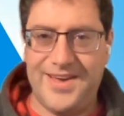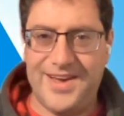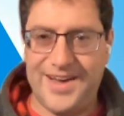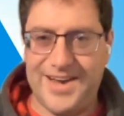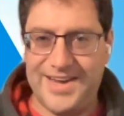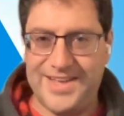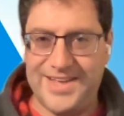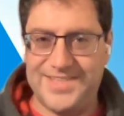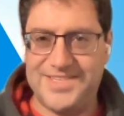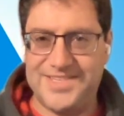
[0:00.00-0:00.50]

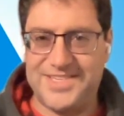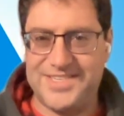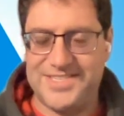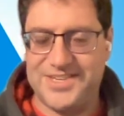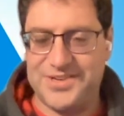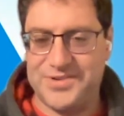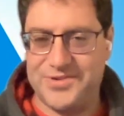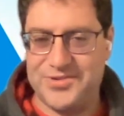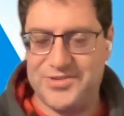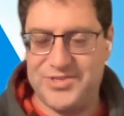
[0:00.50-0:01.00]
Hi, this is
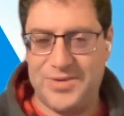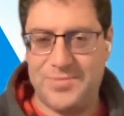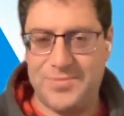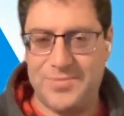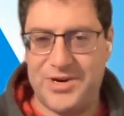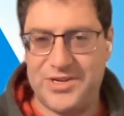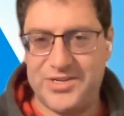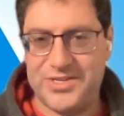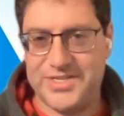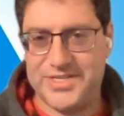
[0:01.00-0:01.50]
Aaron J.
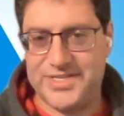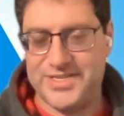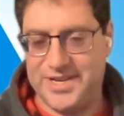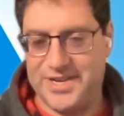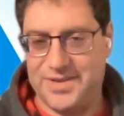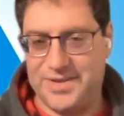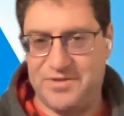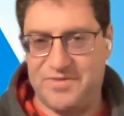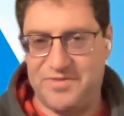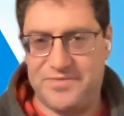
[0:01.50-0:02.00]
Marx.
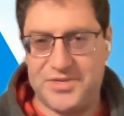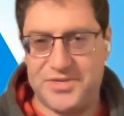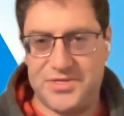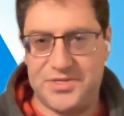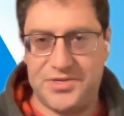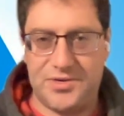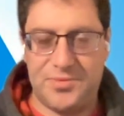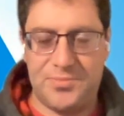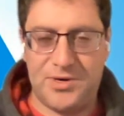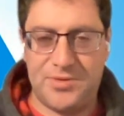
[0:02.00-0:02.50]
I'm a
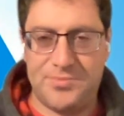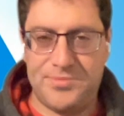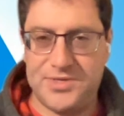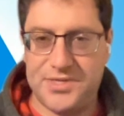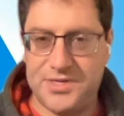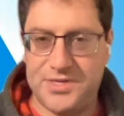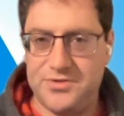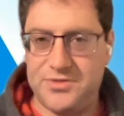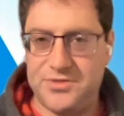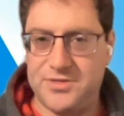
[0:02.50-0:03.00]
visionary purpose
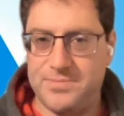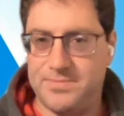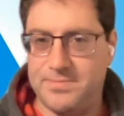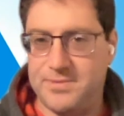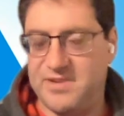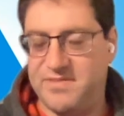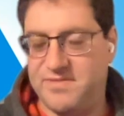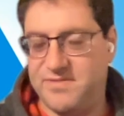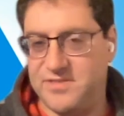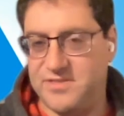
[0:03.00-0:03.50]
coach and
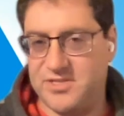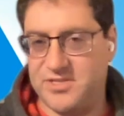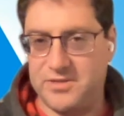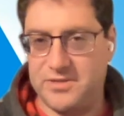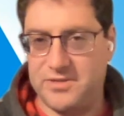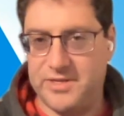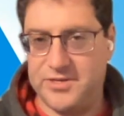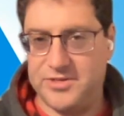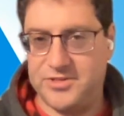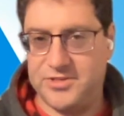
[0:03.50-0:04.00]
metaphysical
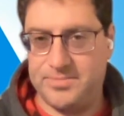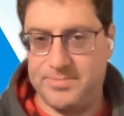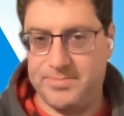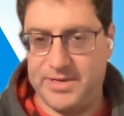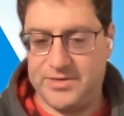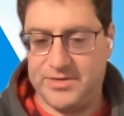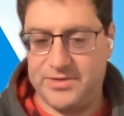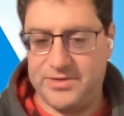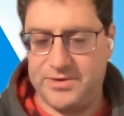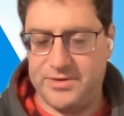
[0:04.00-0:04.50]
leadership
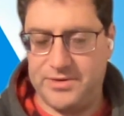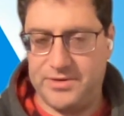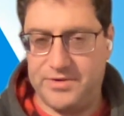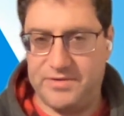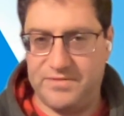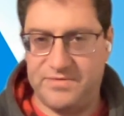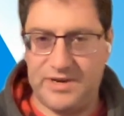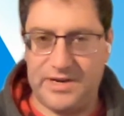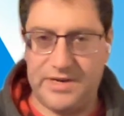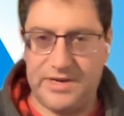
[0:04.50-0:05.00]
mentor, and you
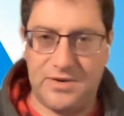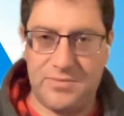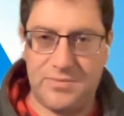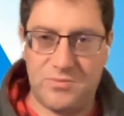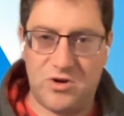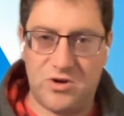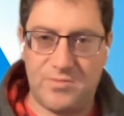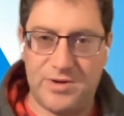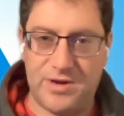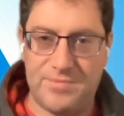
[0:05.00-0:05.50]
can find out
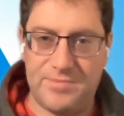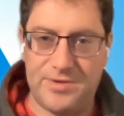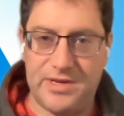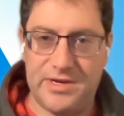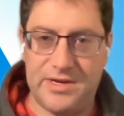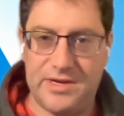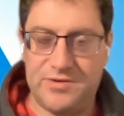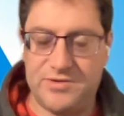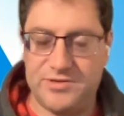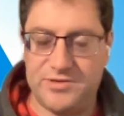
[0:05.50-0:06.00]
more about me
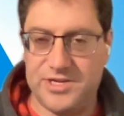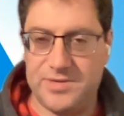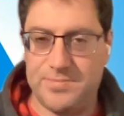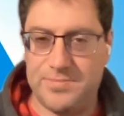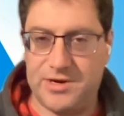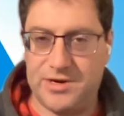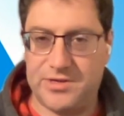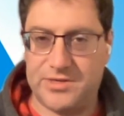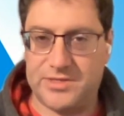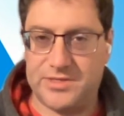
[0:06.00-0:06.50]
at
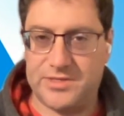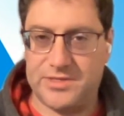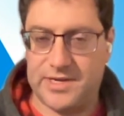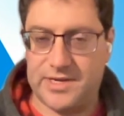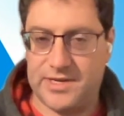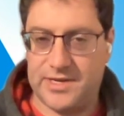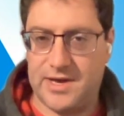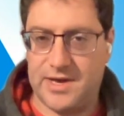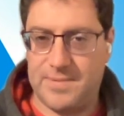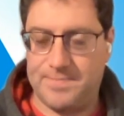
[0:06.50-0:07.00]

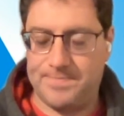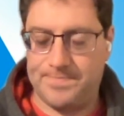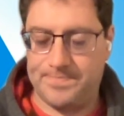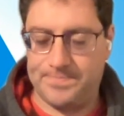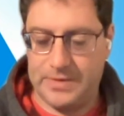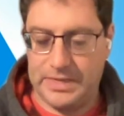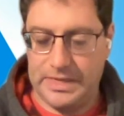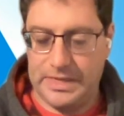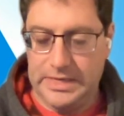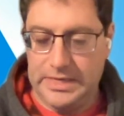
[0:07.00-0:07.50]
aaronjmarx.com.
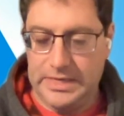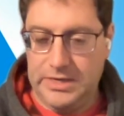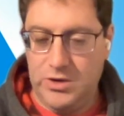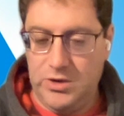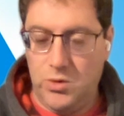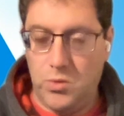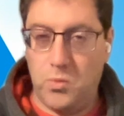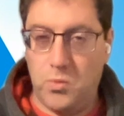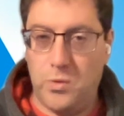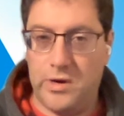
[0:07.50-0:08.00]

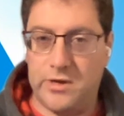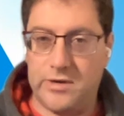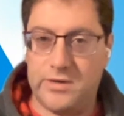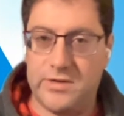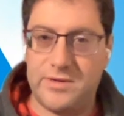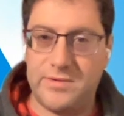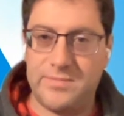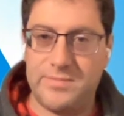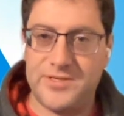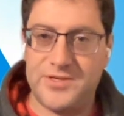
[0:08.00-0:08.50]

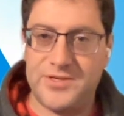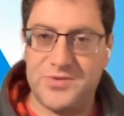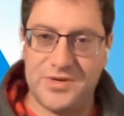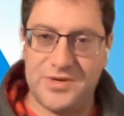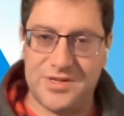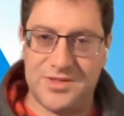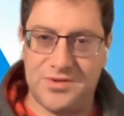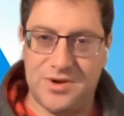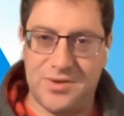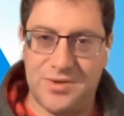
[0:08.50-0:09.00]
Welcome to
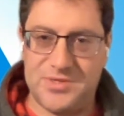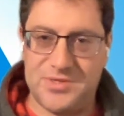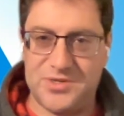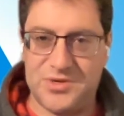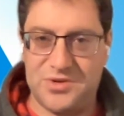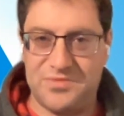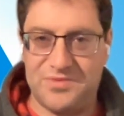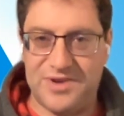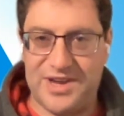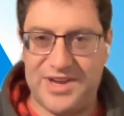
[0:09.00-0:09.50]
another
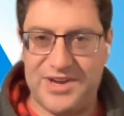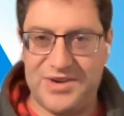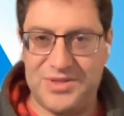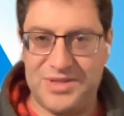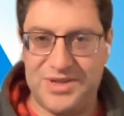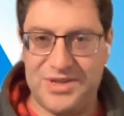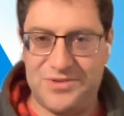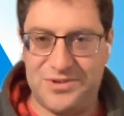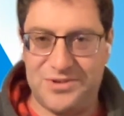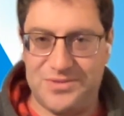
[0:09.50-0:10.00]
episode of A Higher
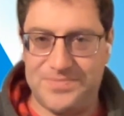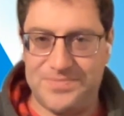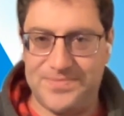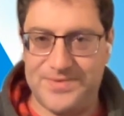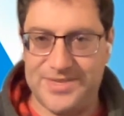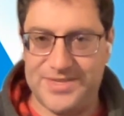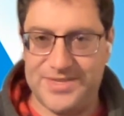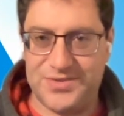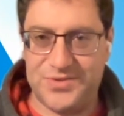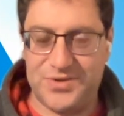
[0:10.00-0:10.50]
Level.
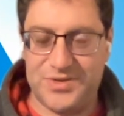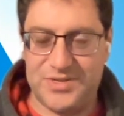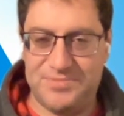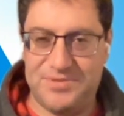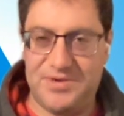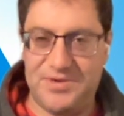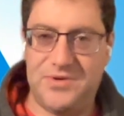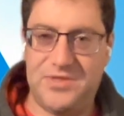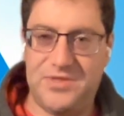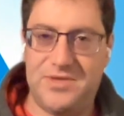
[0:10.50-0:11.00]
It's great to
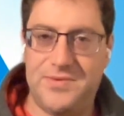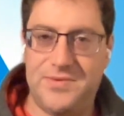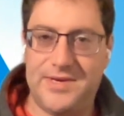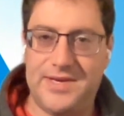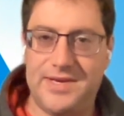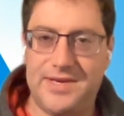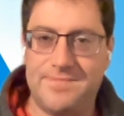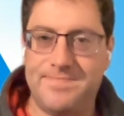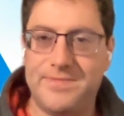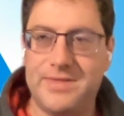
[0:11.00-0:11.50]
be with you
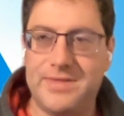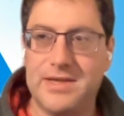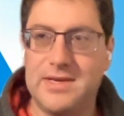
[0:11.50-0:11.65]
again.